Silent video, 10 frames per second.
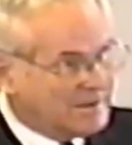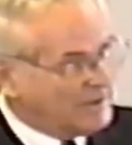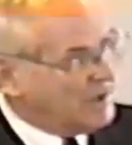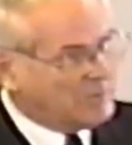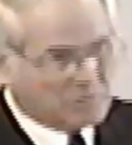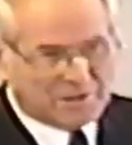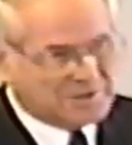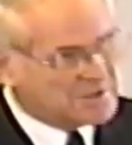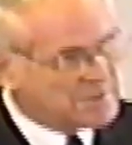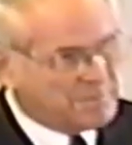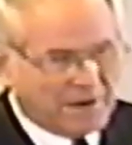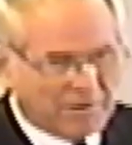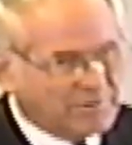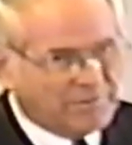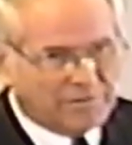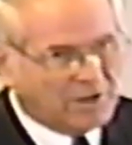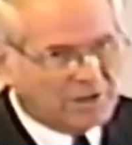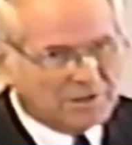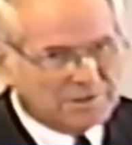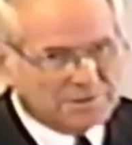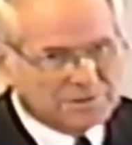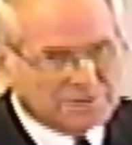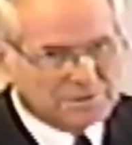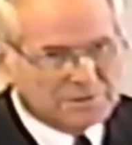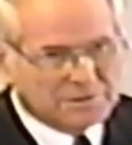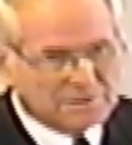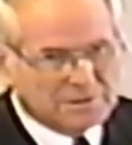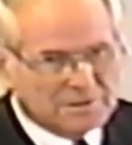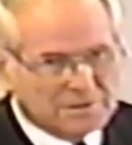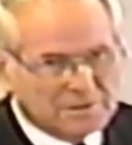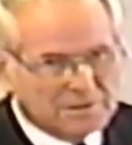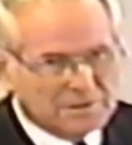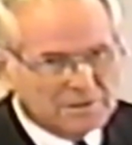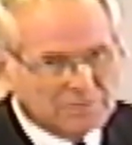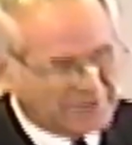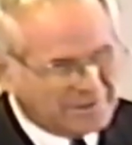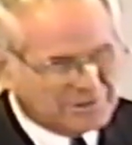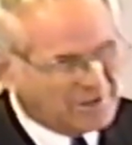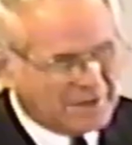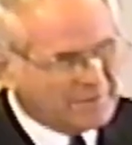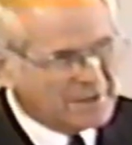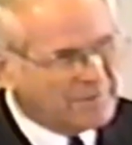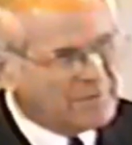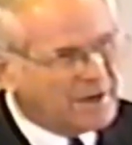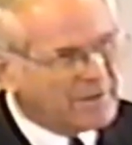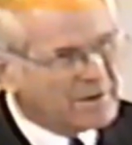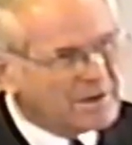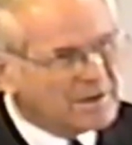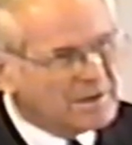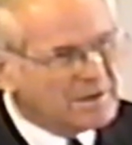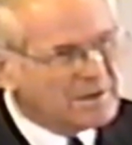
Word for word: Not one sparrow falls without your Heavenly Father.